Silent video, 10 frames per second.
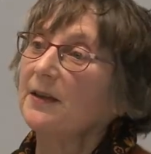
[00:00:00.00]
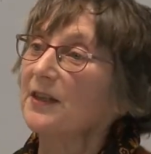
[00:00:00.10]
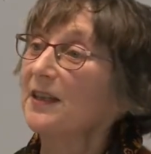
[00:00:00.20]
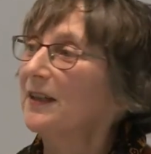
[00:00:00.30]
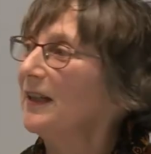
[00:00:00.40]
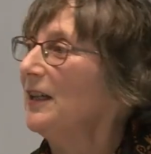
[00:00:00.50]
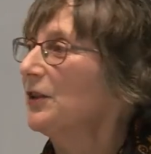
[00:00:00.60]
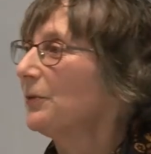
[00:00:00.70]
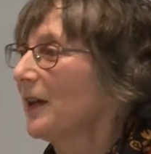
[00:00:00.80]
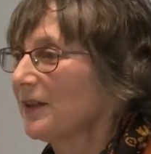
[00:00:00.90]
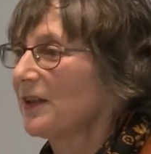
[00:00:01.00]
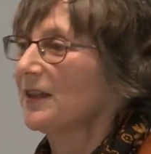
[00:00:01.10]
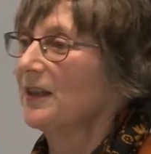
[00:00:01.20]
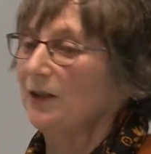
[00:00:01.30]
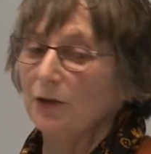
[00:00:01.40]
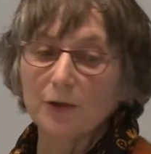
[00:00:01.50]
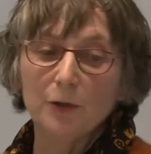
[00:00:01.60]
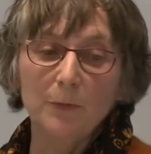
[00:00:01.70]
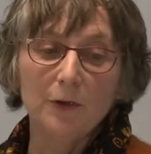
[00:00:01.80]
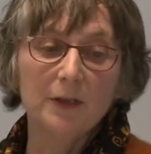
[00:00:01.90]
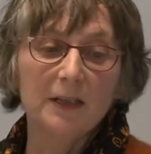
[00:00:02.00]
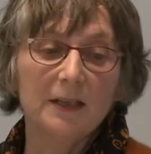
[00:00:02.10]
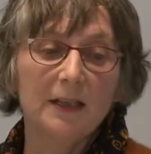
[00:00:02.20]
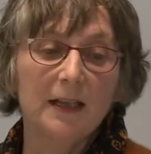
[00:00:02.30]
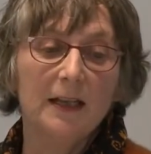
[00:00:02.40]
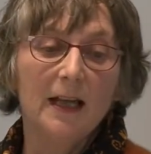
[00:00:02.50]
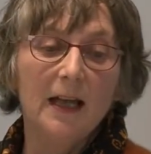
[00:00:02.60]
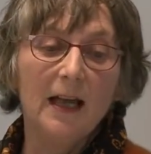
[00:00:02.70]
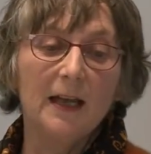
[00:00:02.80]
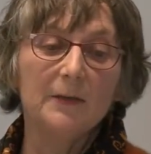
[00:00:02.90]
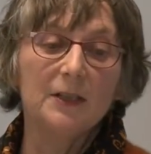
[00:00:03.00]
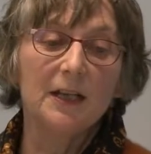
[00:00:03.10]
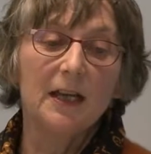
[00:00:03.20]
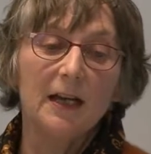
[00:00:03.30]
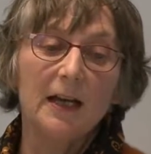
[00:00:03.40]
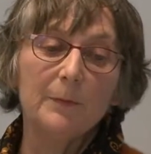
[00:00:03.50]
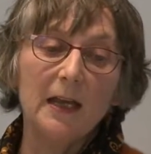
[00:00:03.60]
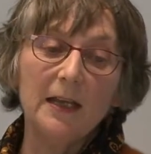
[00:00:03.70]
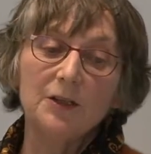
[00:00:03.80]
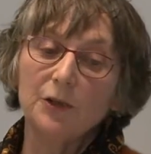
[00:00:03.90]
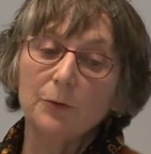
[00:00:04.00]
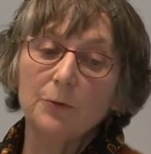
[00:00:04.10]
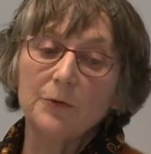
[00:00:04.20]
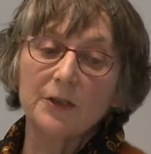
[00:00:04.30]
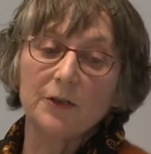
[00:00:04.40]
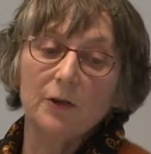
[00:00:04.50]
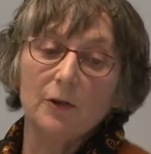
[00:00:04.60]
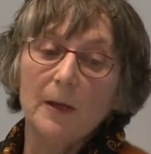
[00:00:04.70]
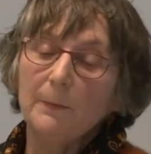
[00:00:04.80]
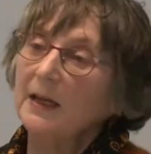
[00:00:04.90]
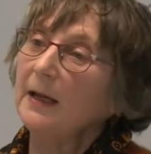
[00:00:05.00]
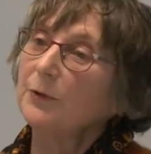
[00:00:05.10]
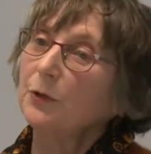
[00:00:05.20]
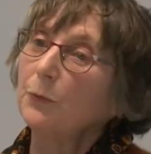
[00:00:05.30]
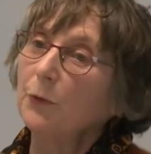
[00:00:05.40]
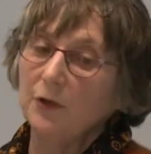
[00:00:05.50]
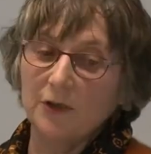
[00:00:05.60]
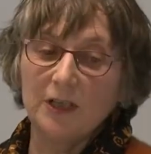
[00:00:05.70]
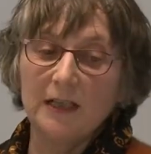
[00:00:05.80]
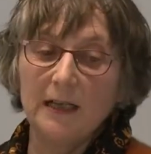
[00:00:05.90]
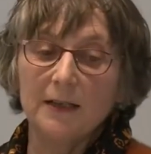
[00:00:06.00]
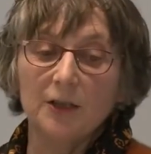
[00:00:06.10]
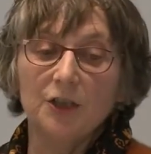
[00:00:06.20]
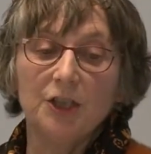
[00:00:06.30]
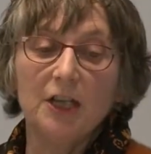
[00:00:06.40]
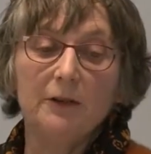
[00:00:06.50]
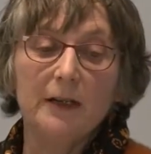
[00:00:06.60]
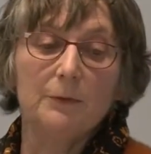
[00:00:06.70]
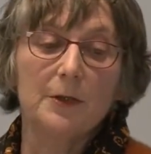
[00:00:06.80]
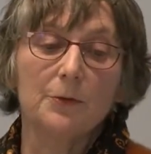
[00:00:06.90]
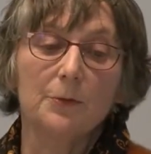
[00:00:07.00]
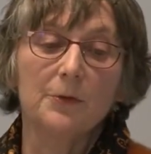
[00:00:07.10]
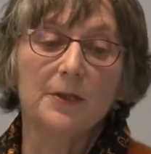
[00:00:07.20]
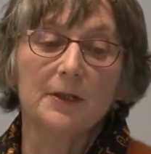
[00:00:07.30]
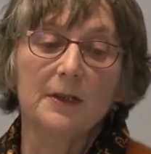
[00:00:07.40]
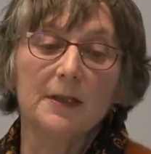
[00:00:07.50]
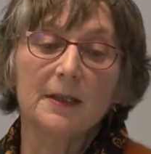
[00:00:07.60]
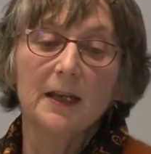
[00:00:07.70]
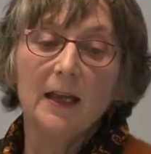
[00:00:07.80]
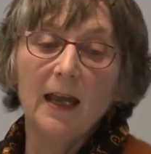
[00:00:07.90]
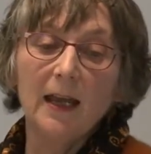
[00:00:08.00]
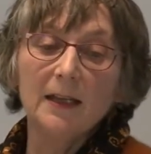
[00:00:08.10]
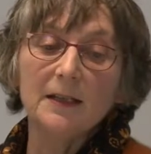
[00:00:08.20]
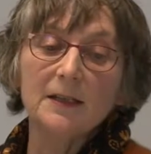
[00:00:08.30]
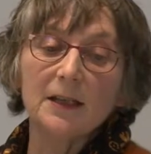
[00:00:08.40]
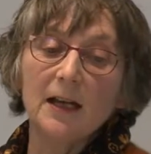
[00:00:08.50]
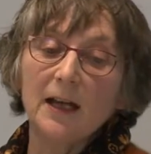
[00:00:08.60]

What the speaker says: there's a need to understand your community and to also be able to work together, sharing resources and